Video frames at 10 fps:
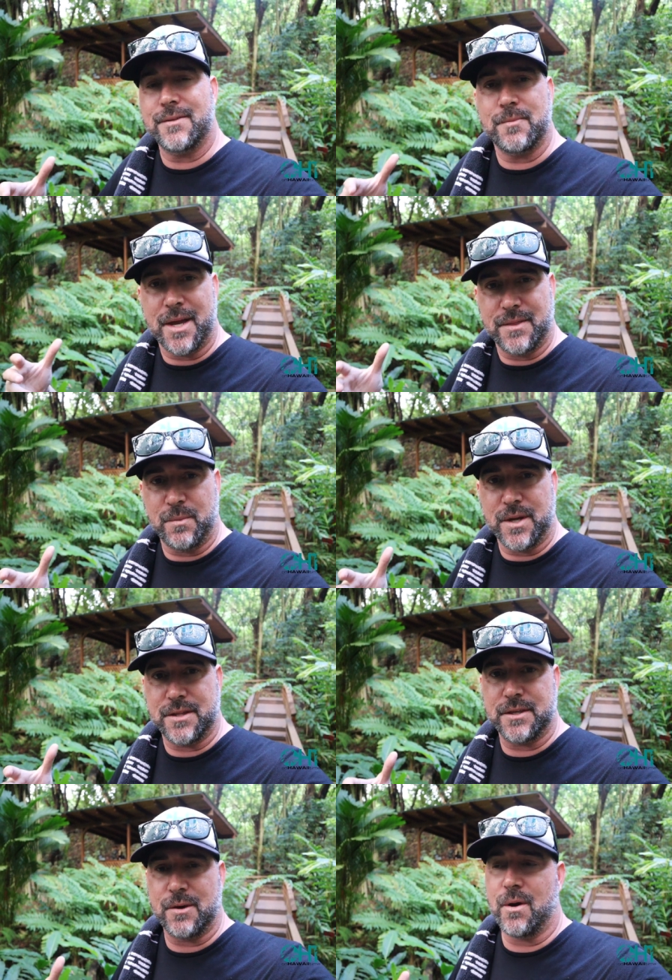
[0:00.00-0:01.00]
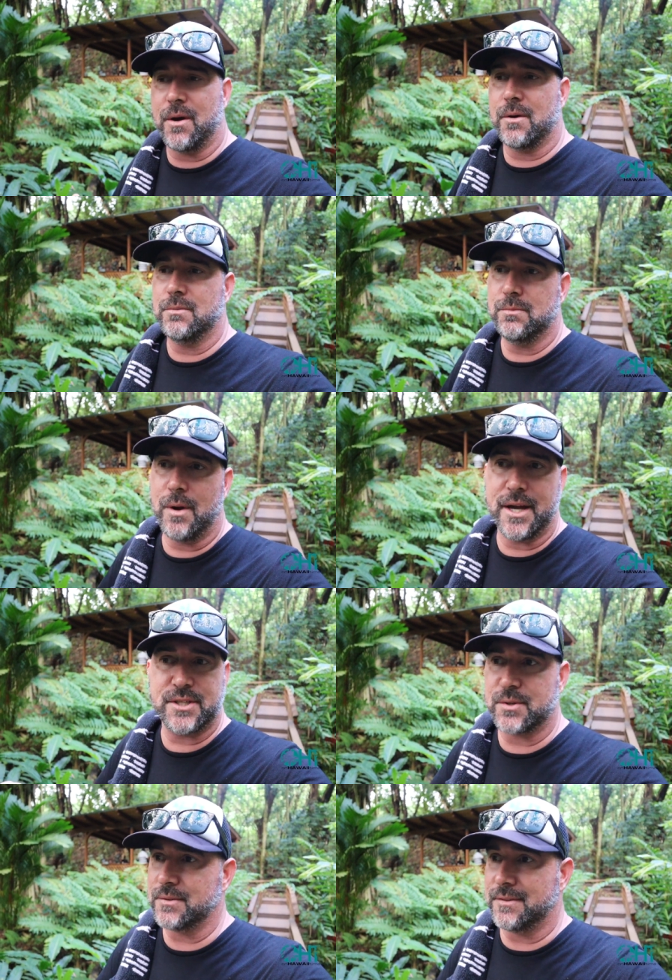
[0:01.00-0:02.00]
they're made the way that they are, why
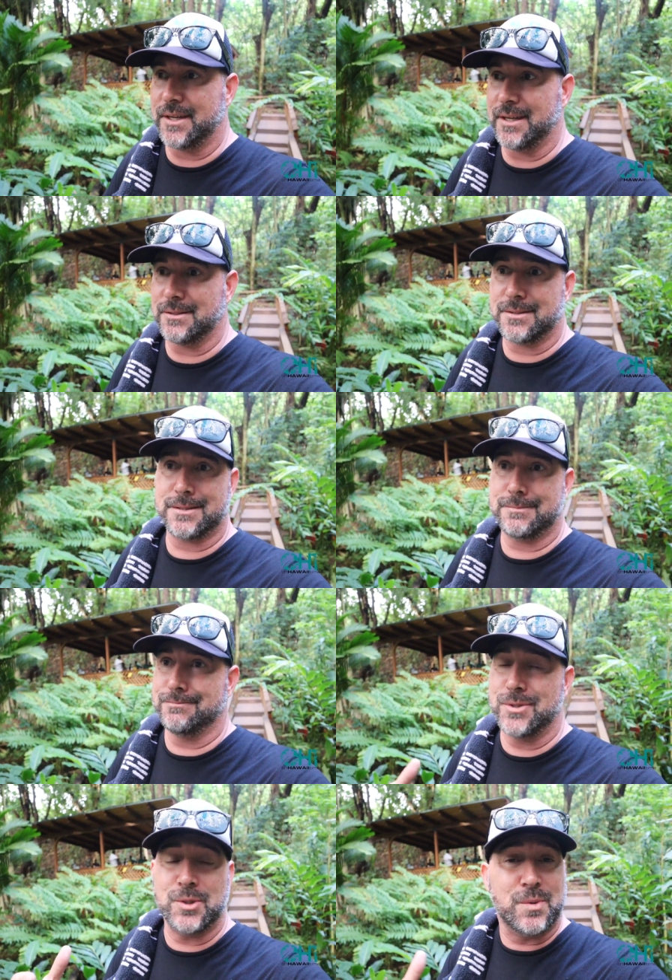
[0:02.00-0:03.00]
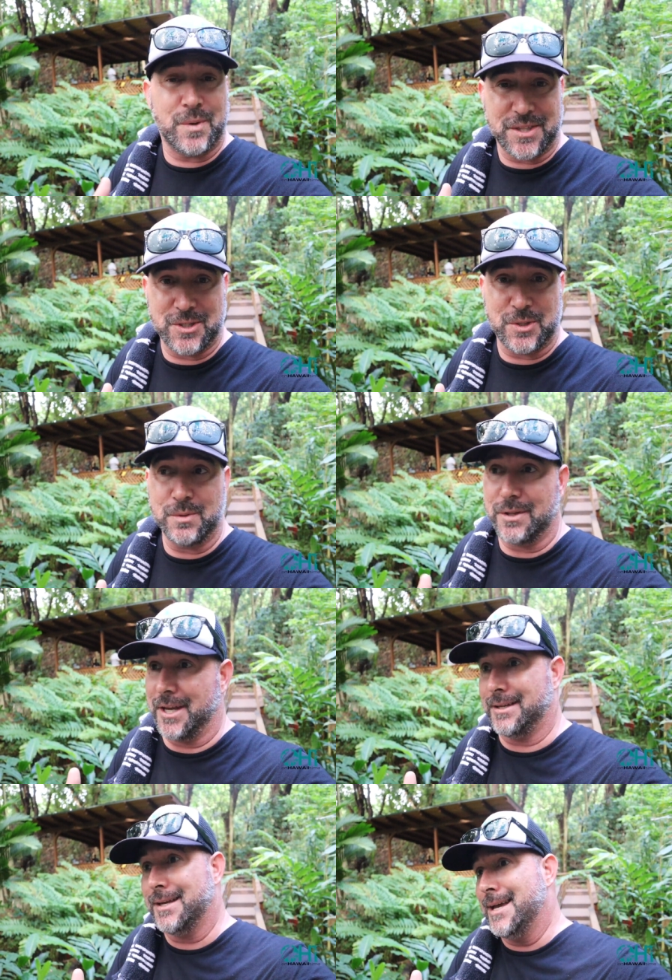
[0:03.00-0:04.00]
certain things do what they do,
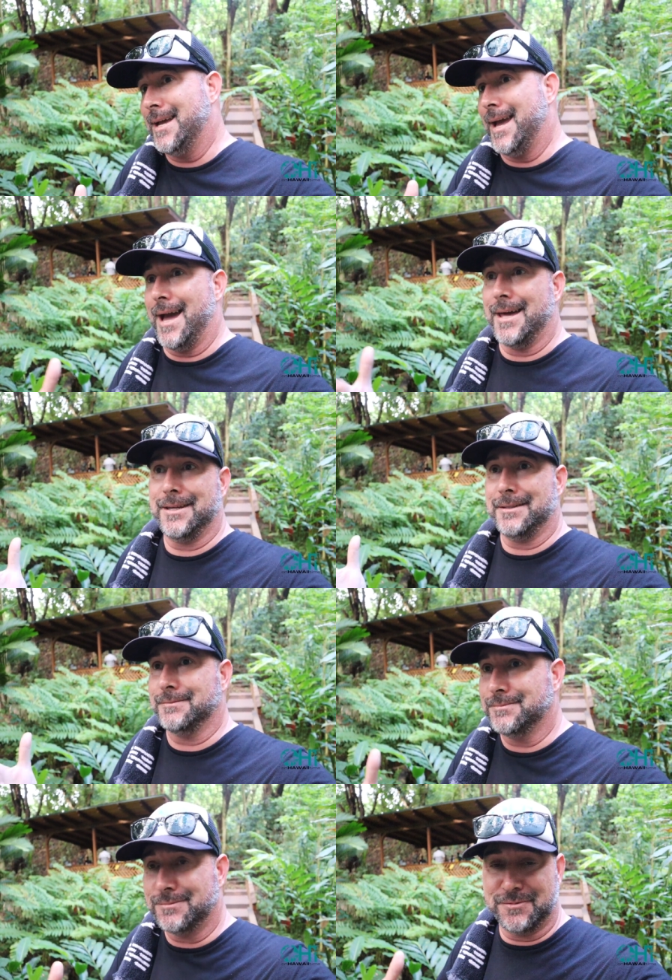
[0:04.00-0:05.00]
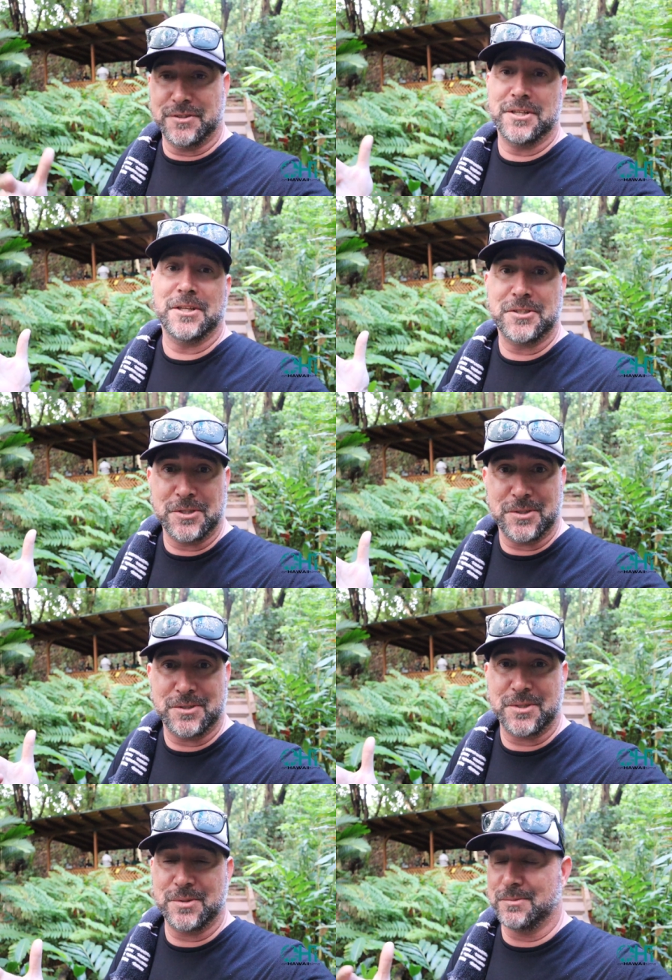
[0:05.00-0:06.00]
like adding vanilla
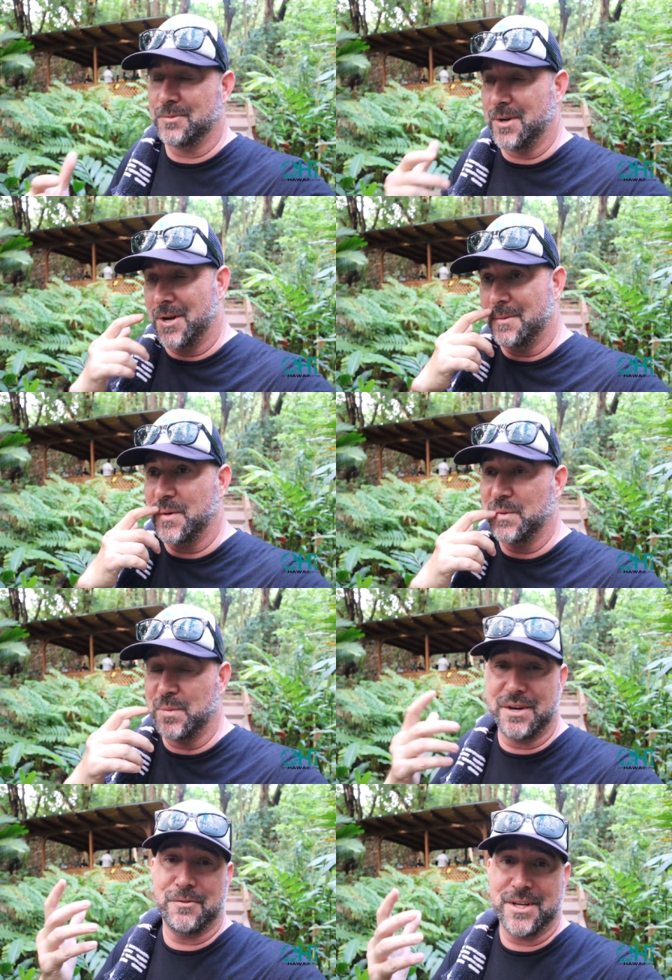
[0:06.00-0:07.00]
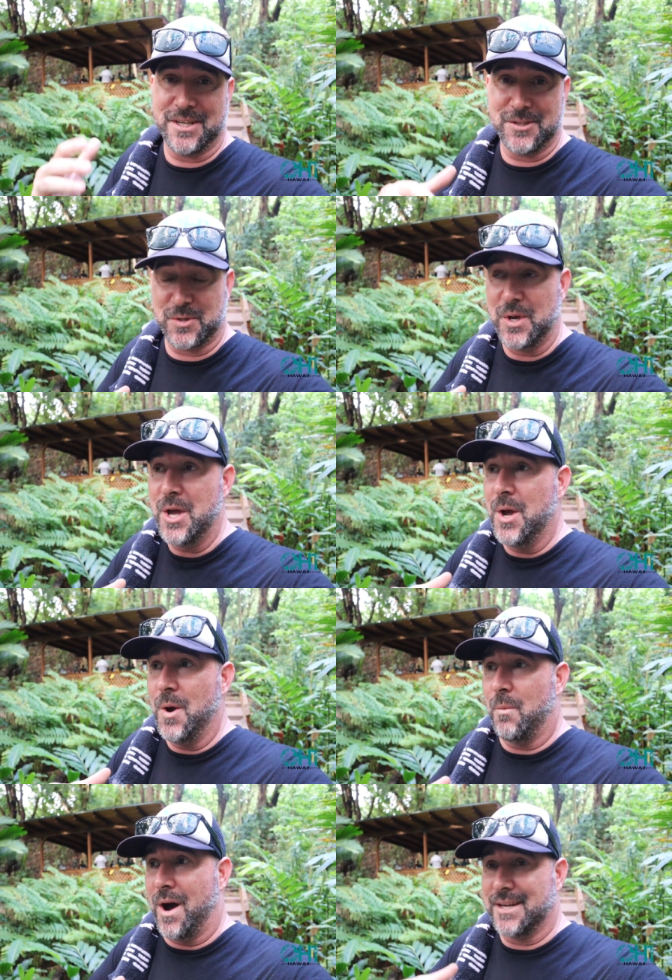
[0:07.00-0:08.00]
to rum or whatever it is, or
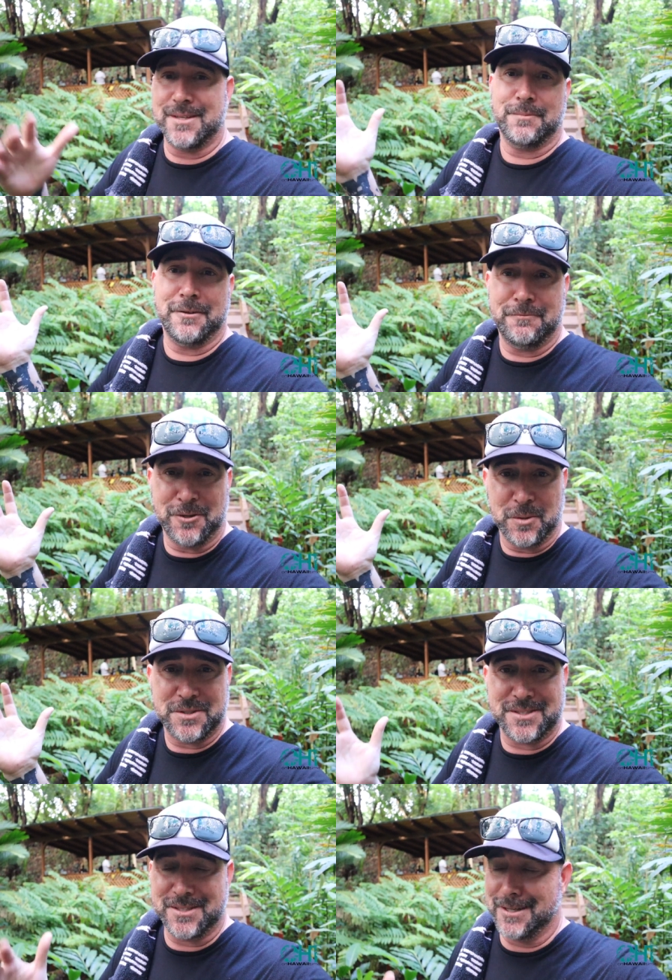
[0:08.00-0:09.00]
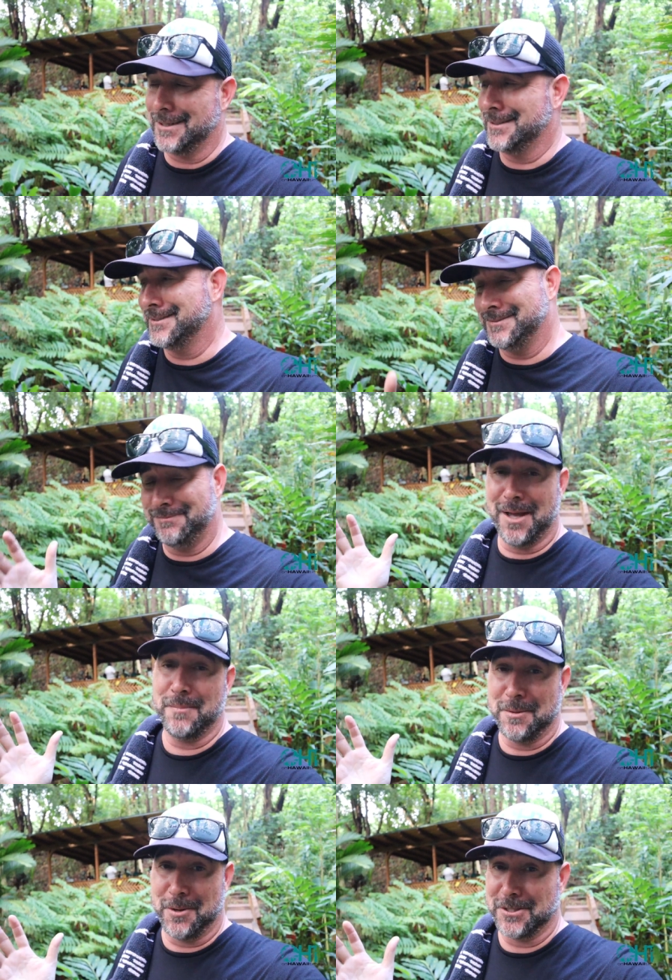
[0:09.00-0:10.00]
why something floats.
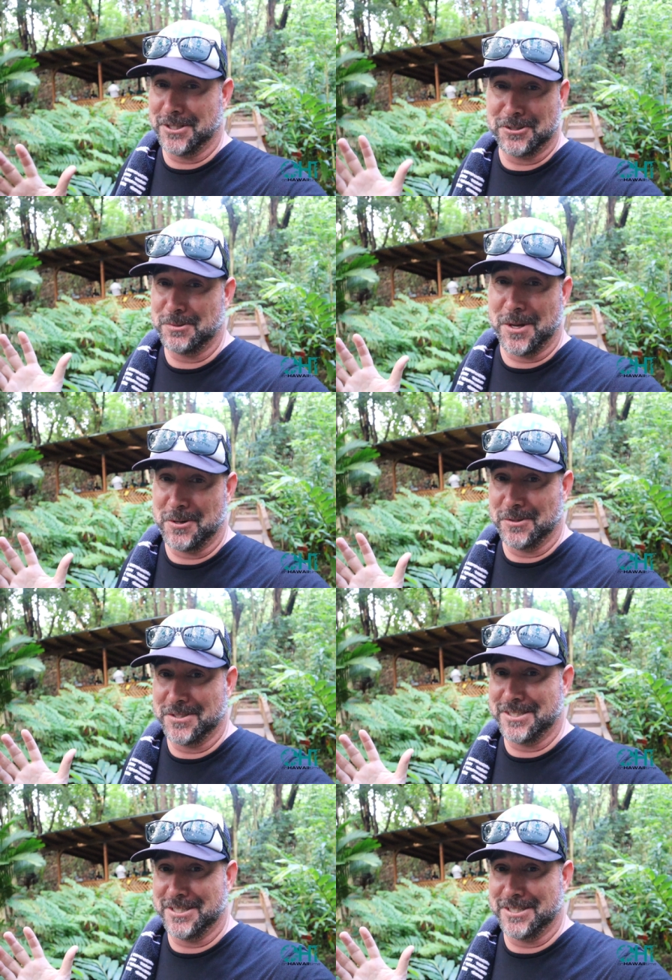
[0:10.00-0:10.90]
I'm not a bartender, so I don't know these